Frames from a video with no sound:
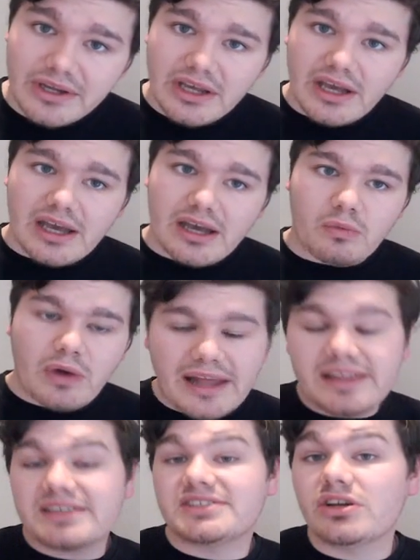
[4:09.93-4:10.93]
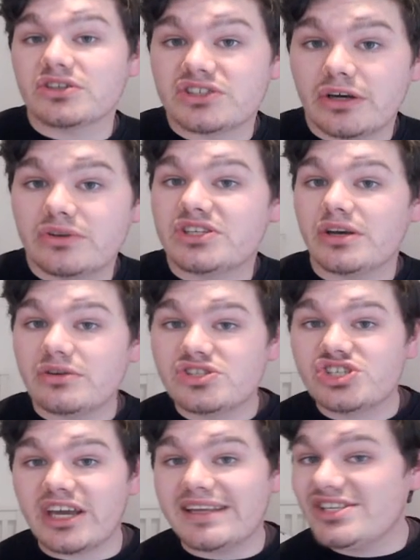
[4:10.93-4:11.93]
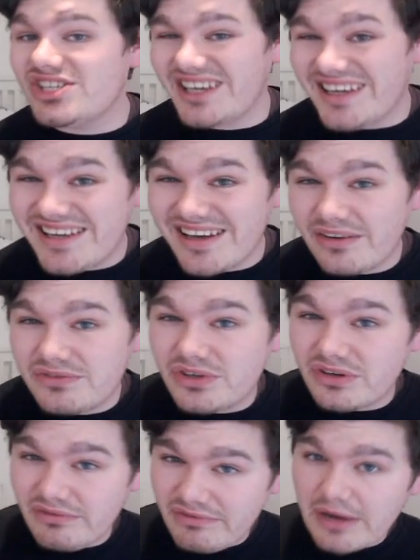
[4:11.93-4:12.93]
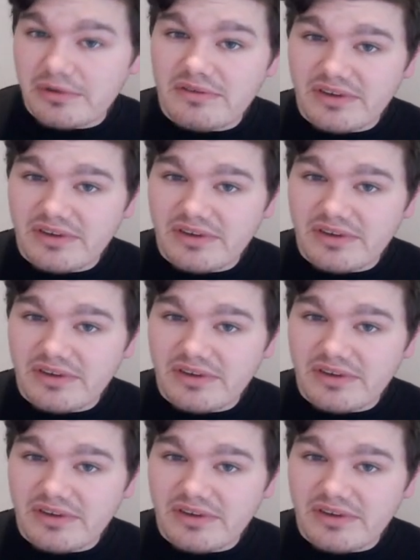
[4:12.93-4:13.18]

While it's not Socios, Gen G have done a very,